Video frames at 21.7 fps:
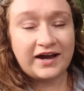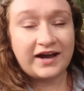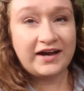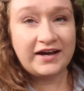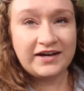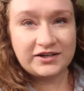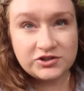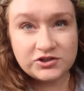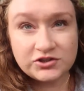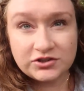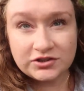
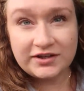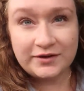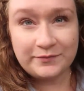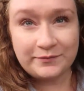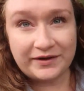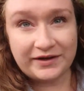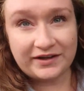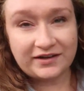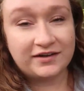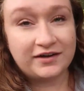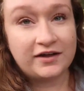actually
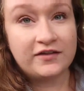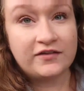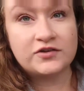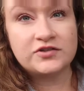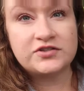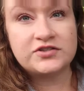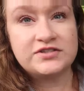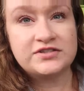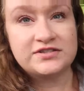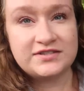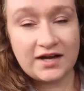made another
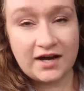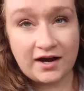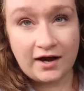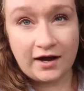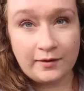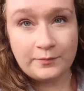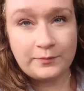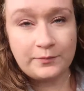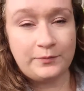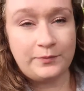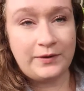
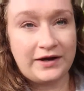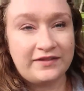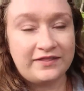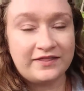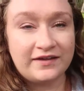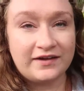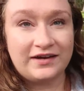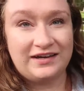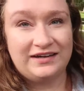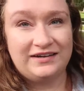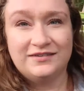stop by
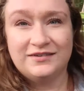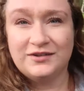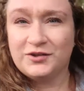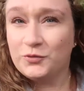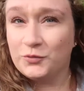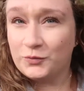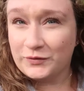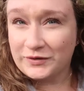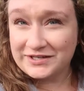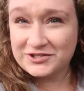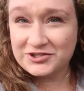the
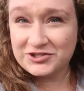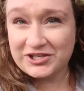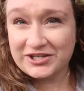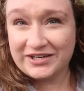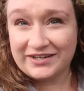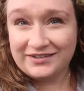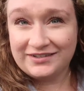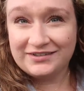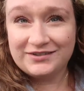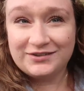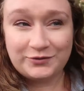Quechee
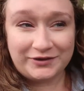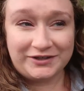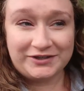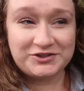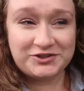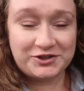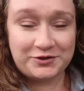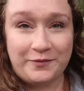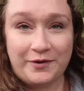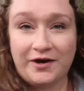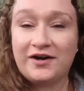
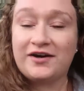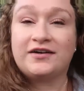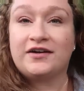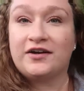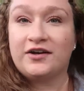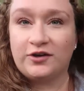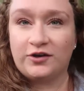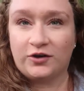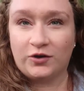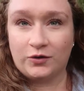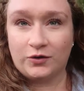question mark
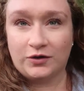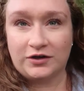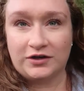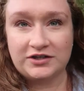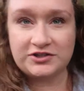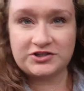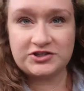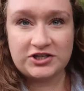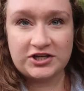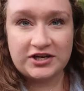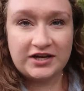
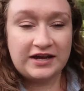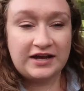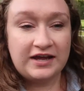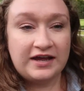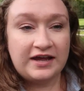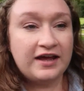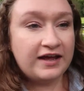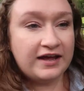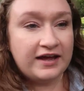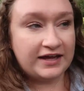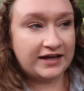Gorge.
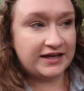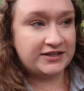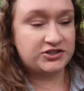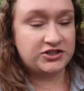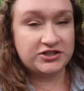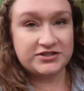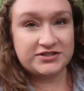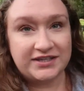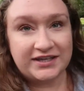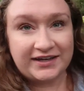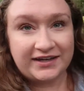It's
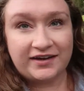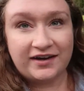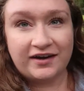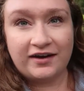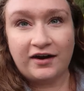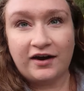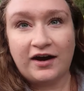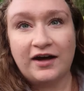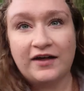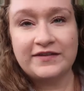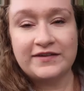just like
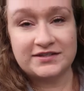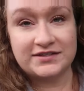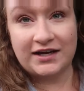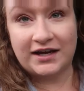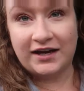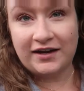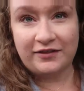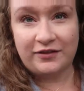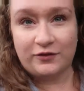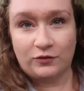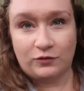on the
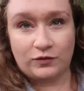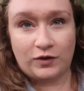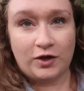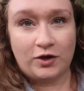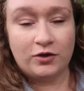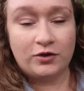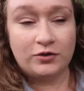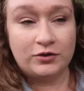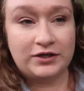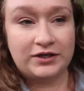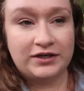side of the
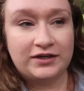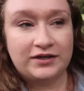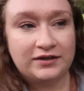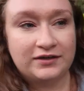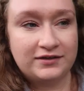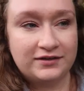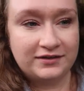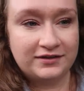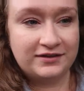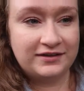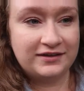road.
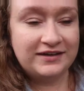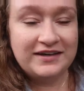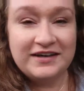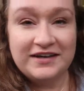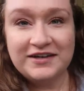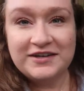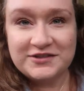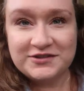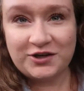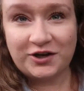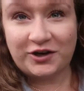
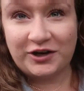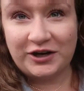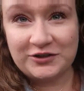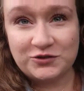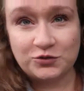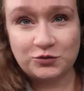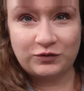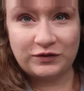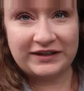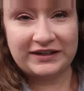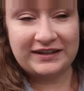Sorry, it's
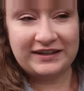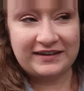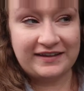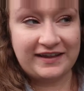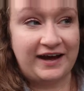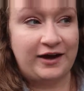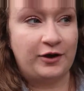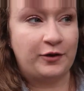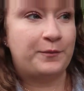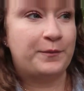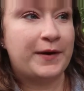really
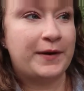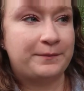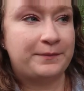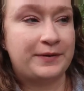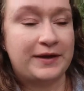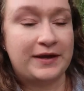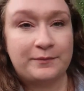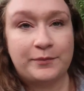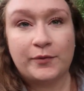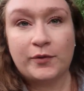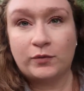loud, but
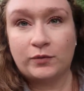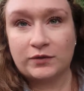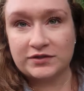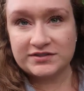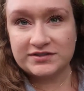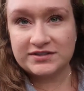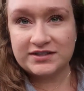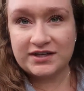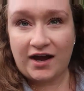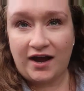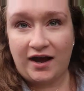people were
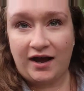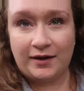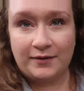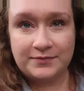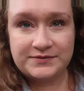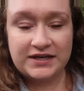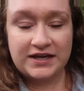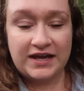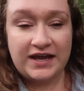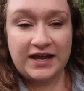stopped